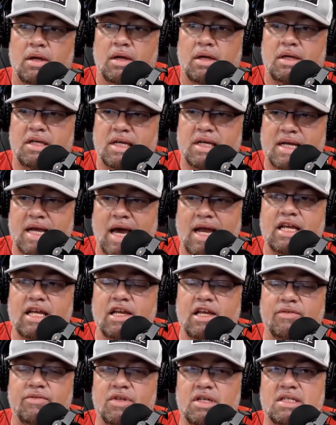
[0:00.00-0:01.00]
You got to
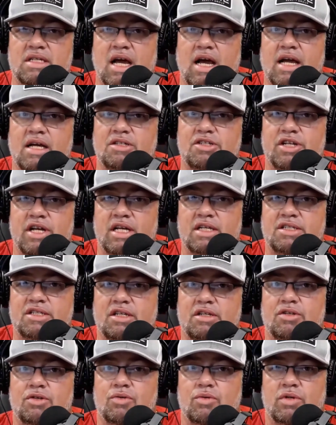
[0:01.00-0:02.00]
give this guy a chance
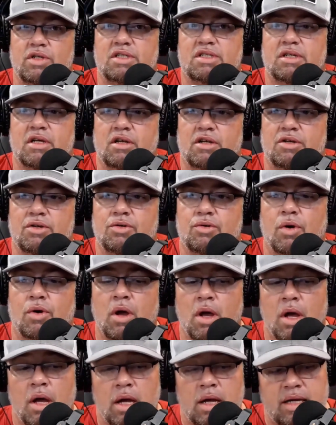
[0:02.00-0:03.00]
to do what he's going to do.
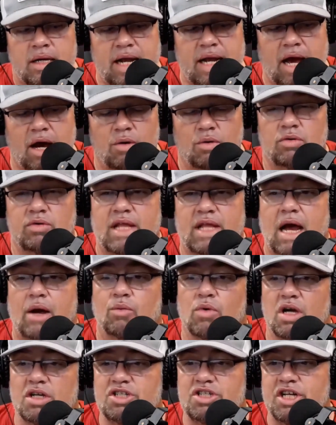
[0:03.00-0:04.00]
Now that
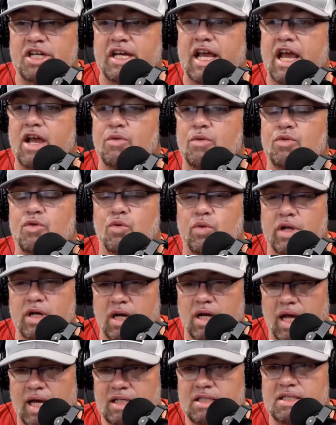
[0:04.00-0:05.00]
rushing game, we would
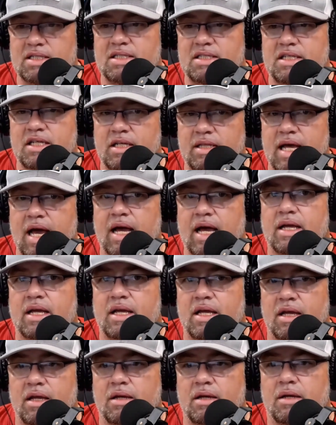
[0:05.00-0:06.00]
like to see that
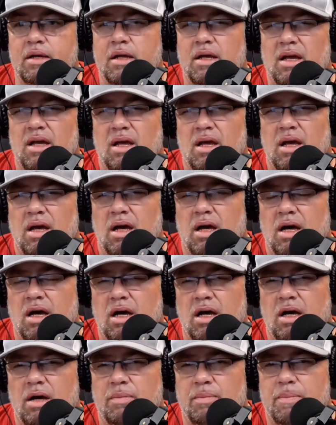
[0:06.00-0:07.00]
get
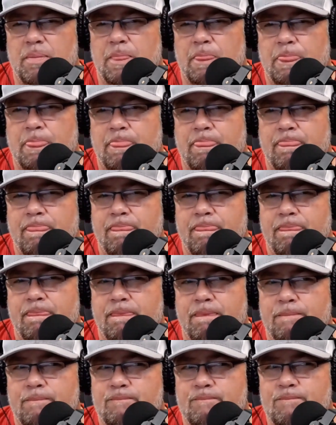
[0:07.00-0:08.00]
uh,
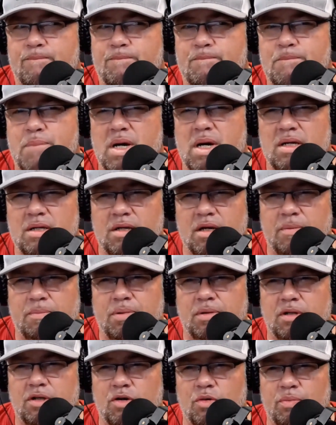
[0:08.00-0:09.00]
buttoned up
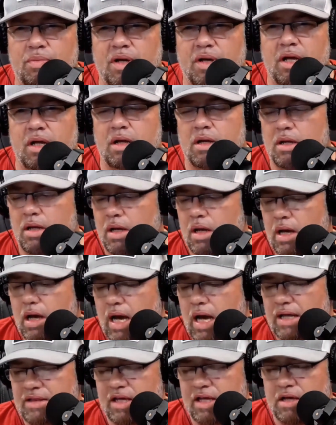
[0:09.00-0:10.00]
a little bit.
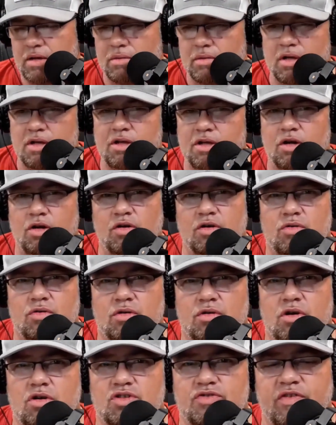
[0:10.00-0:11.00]
I think uh, you know
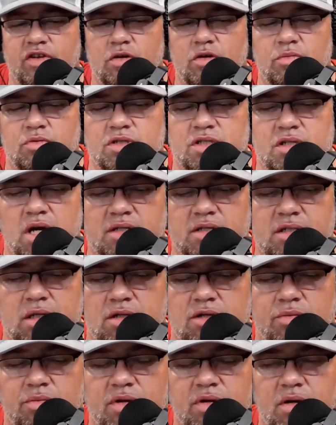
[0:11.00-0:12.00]
Coach Venables talked a
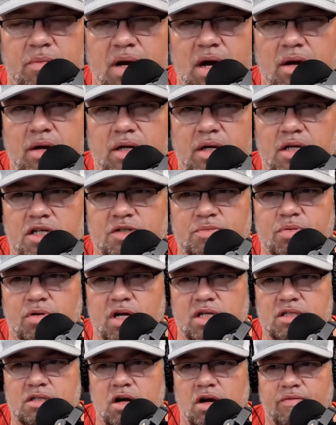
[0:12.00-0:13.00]
little bit about in his
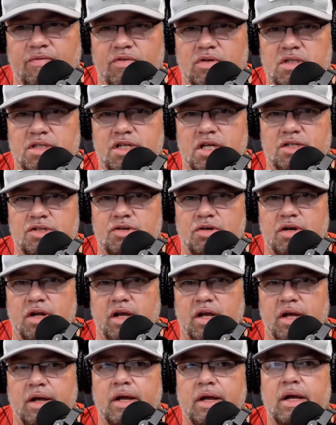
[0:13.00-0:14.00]
press conference
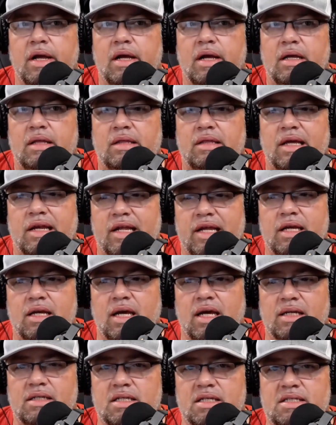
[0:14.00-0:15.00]
yesterday that he'd
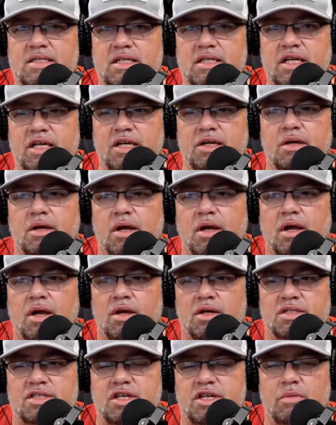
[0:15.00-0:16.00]
like to see
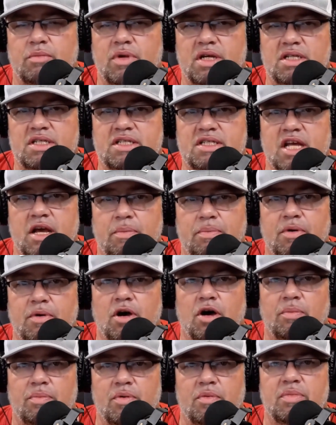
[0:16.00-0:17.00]
somebody step
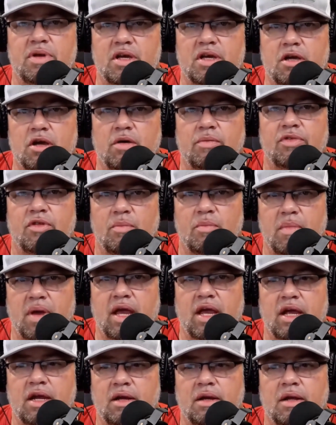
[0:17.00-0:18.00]
up and become the
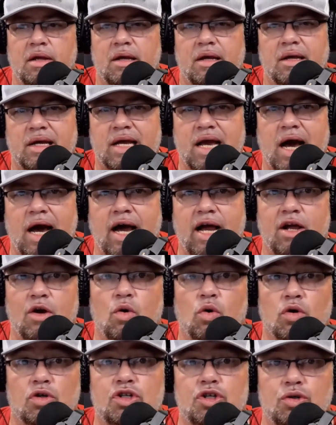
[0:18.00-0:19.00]
main guy
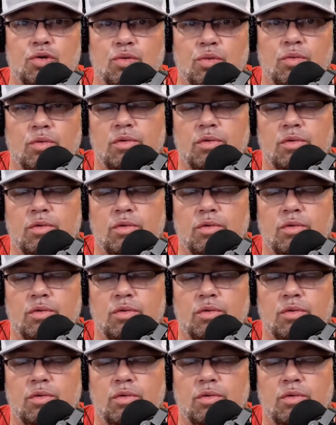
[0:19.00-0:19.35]
or two,